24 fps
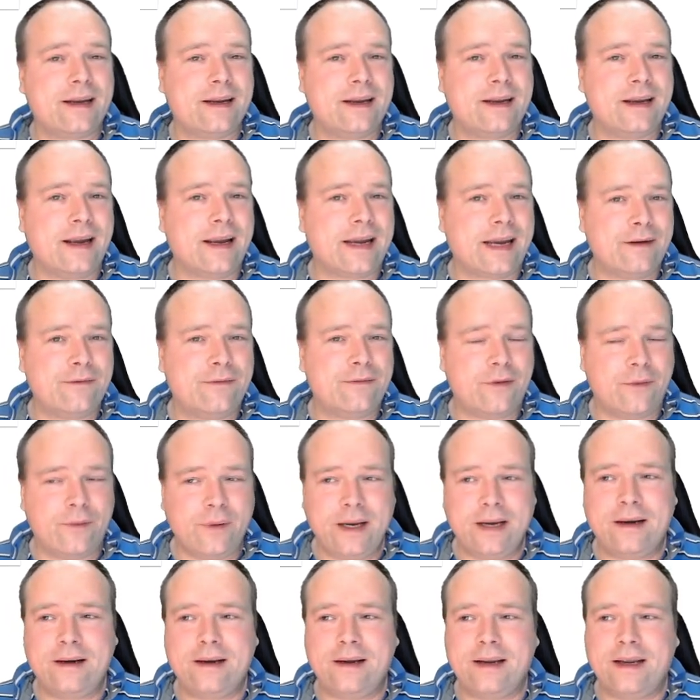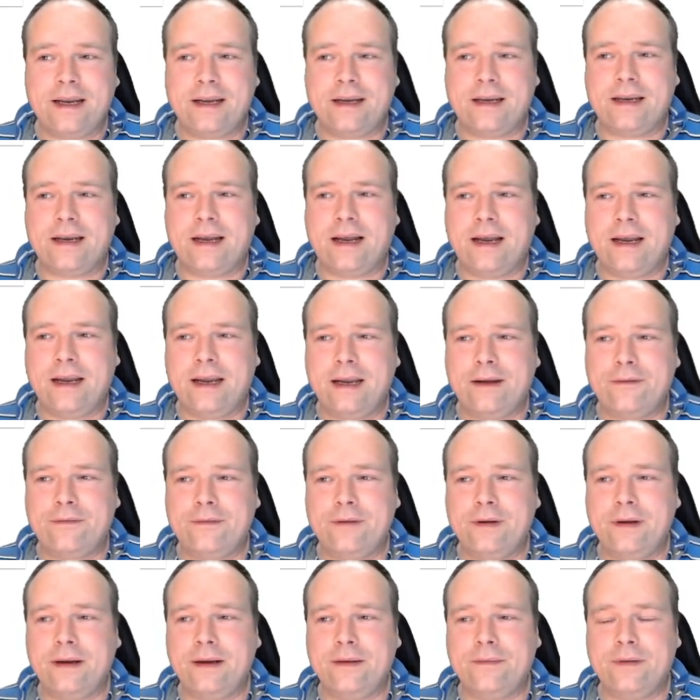again for real, and I've
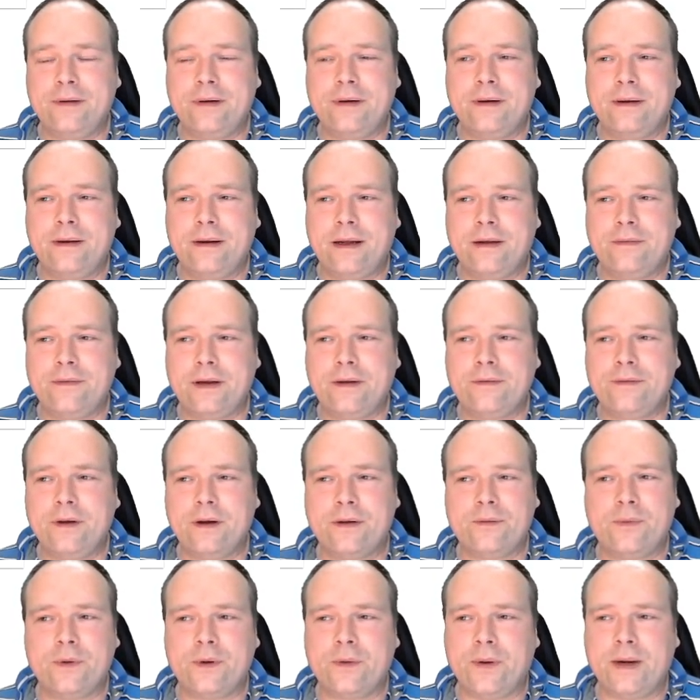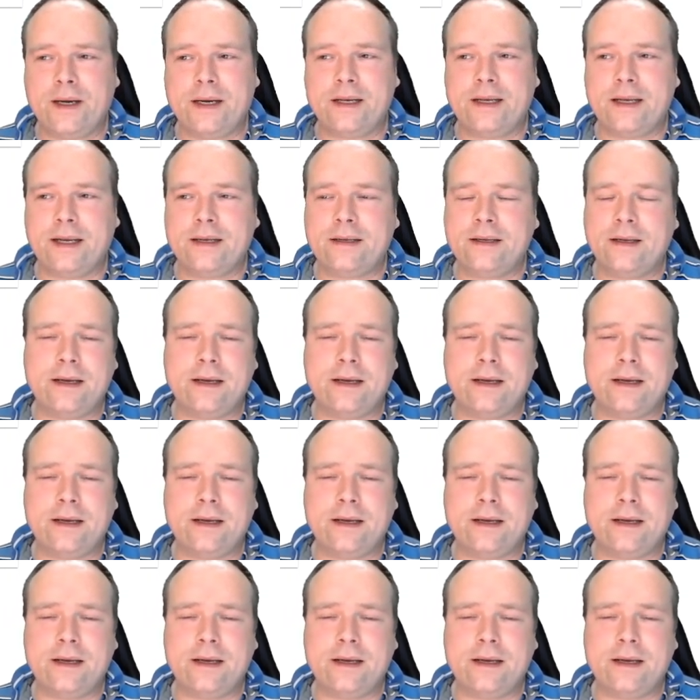not regretted that.